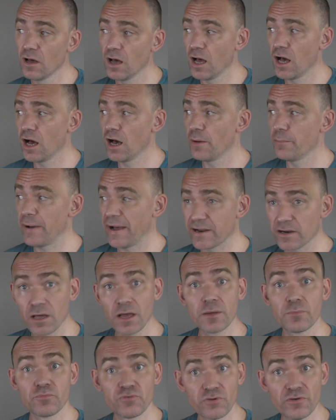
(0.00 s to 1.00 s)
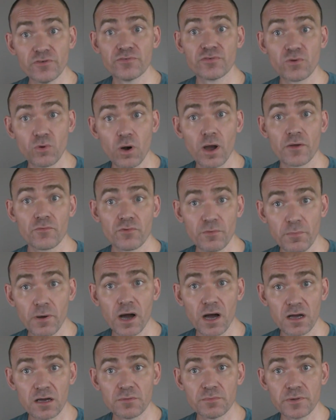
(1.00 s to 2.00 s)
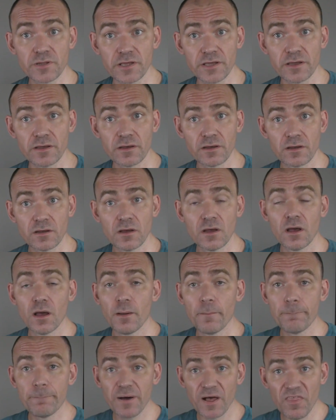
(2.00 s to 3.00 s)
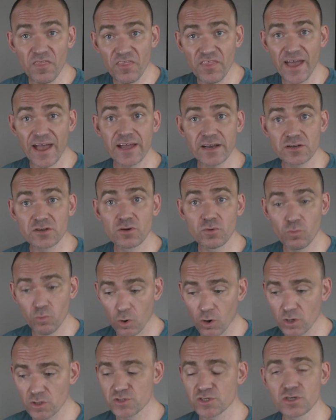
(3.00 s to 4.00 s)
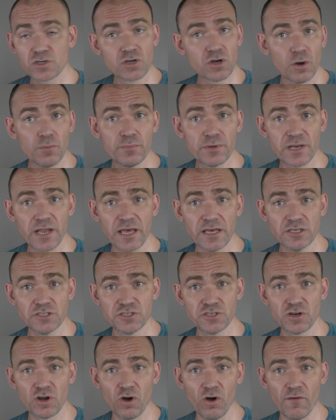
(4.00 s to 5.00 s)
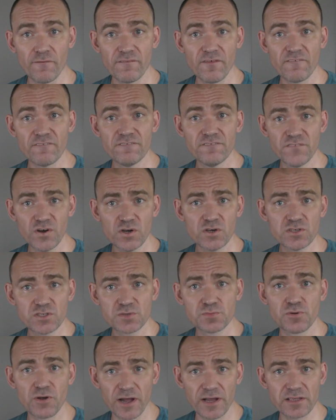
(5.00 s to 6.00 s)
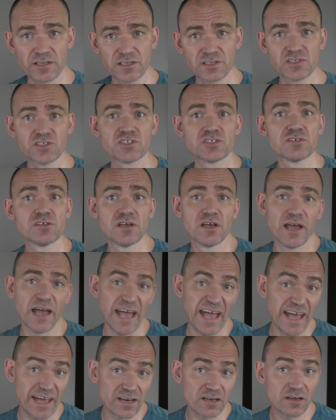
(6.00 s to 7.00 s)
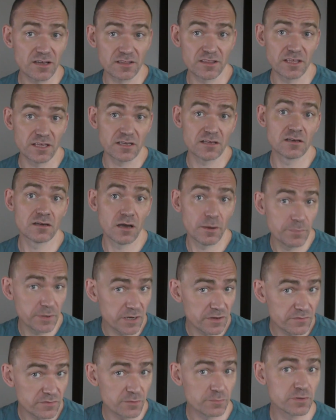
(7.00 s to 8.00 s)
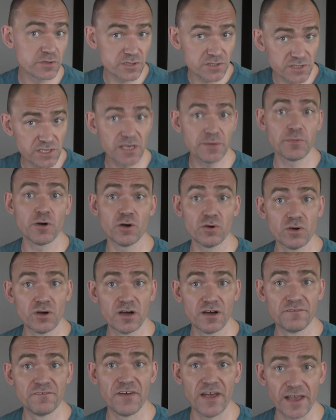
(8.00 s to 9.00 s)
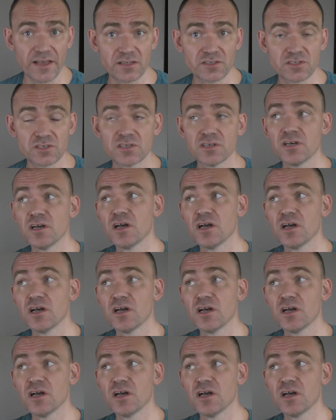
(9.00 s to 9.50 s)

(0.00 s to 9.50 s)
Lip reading: And I improved quite remarkably. But that was a combination of focused practice and I think a bit of the placebo effect.